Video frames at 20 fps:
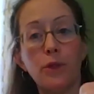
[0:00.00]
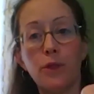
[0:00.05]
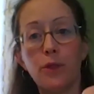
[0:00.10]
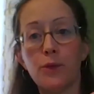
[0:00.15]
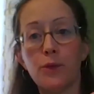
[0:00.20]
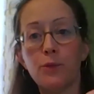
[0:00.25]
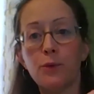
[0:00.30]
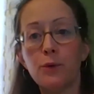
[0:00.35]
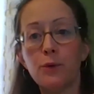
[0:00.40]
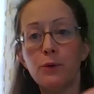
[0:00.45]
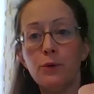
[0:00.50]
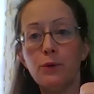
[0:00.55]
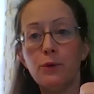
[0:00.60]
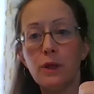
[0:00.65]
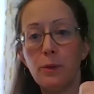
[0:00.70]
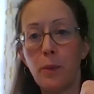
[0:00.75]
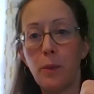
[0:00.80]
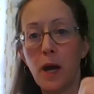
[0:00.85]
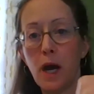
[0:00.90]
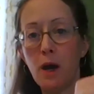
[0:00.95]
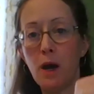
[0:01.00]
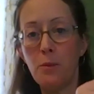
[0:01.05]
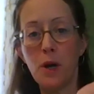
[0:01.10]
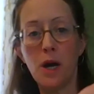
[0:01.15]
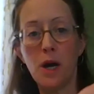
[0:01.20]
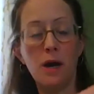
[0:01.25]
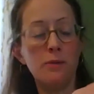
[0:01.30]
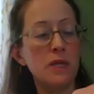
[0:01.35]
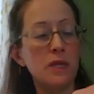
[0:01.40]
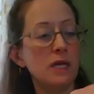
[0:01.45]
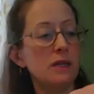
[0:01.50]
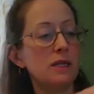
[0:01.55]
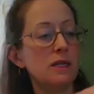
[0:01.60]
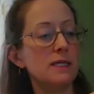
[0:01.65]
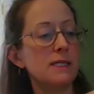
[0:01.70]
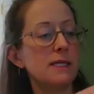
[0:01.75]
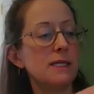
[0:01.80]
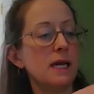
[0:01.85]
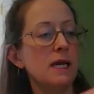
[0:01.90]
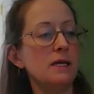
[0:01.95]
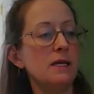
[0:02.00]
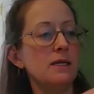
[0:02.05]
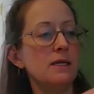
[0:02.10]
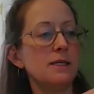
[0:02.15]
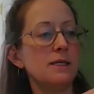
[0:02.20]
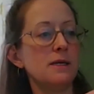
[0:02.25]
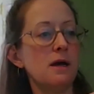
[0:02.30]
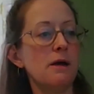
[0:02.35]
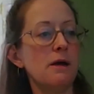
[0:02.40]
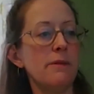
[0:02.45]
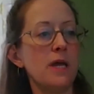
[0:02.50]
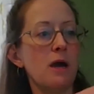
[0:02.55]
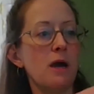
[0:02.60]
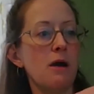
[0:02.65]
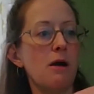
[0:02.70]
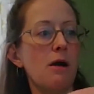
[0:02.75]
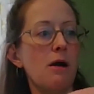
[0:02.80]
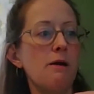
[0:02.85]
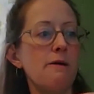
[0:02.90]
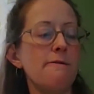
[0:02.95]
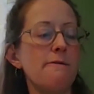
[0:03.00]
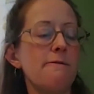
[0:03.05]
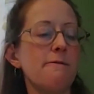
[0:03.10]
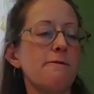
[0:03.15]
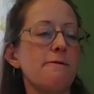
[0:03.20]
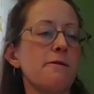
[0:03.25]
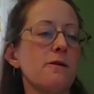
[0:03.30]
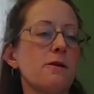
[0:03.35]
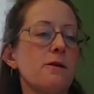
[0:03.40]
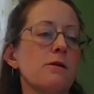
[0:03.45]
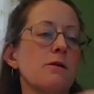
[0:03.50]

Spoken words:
through the pom-pom that this end is coming off.